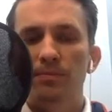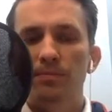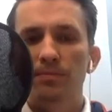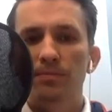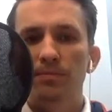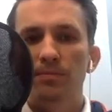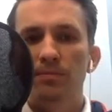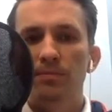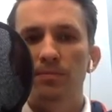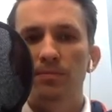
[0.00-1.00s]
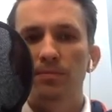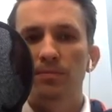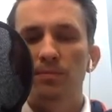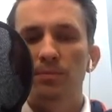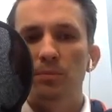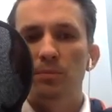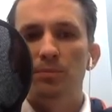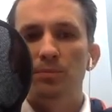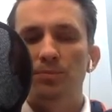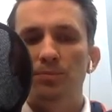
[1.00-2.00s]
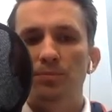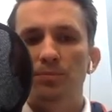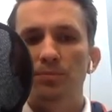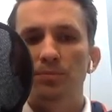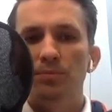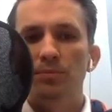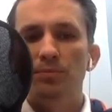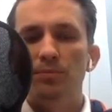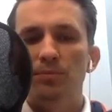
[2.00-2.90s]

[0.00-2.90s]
[no speech]